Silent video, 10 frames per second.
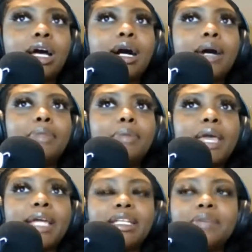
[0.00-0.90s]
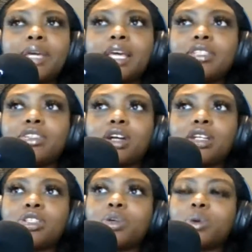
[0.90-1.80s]
The pandemic has
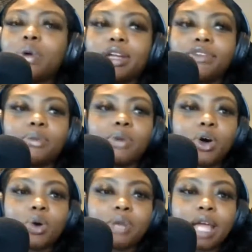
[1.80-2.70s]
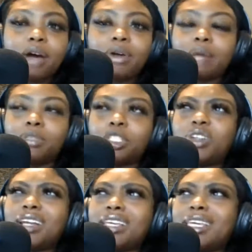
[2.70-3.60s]
started, so we're working from home now, and I'm just
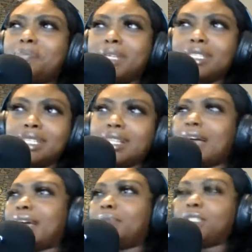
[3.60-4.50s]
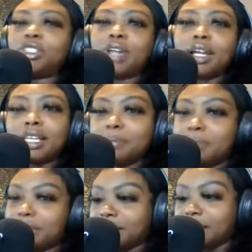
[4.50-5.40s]
trying to keep busy. I'm just trying to keep
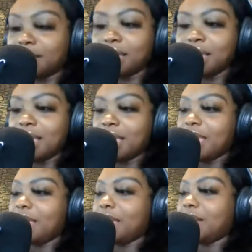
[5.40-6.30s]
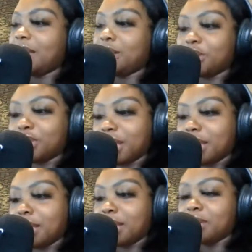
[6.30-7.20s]
busy and
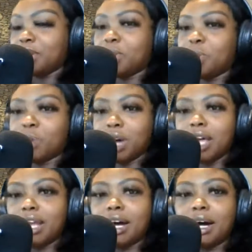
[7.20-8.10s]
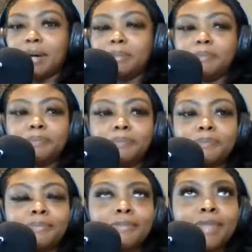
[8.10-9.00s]
understand what
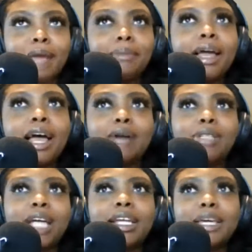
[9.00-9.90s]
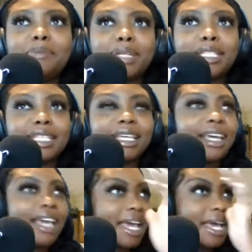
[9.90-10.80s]
I'm trying to keep
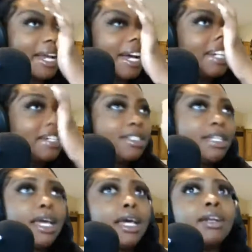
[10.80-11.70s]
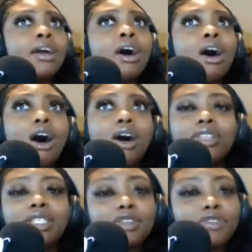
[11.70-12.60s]
busy and understand all
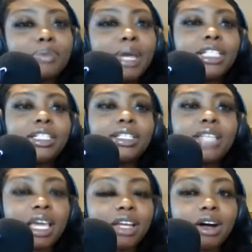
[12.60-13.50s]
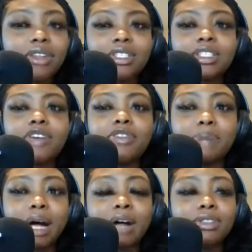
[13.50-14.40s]
this information and taking all this stuff
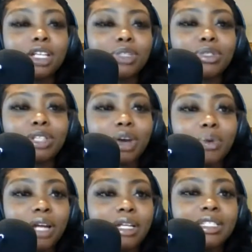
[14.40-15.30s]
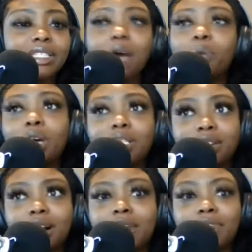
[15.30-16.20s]
about sexual assault awareness that
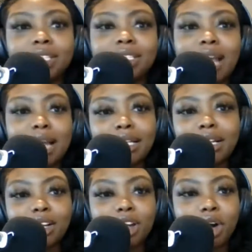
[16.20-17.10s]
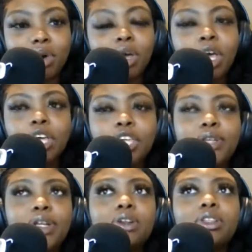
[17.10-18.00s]
wasn't obvious, that I didn't know.
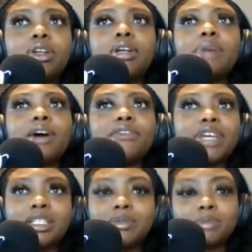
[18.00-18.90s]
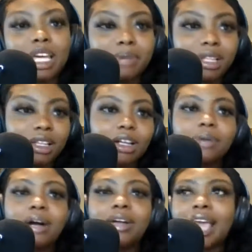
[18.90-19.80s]
Learn about victim blaming, learn
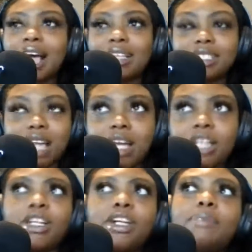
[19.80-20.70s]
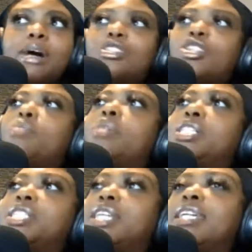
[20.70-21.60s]
about gaslighting, learn about so
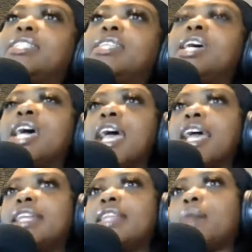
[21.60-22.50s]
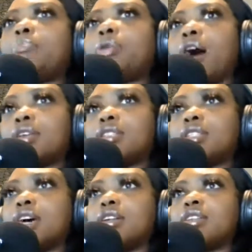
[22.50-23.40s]
much things. And in that
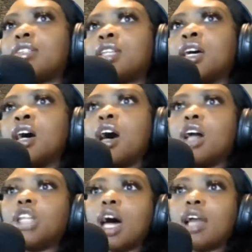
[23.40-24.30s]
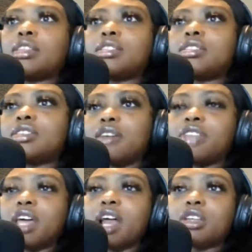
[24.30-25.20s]
process, a lot of the
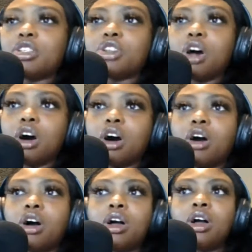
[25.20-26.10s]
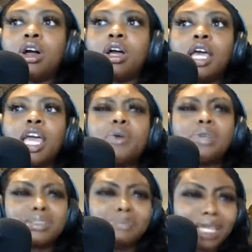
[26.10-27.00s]
stuff that I saw, it
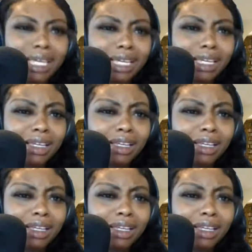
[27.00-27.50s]
was me.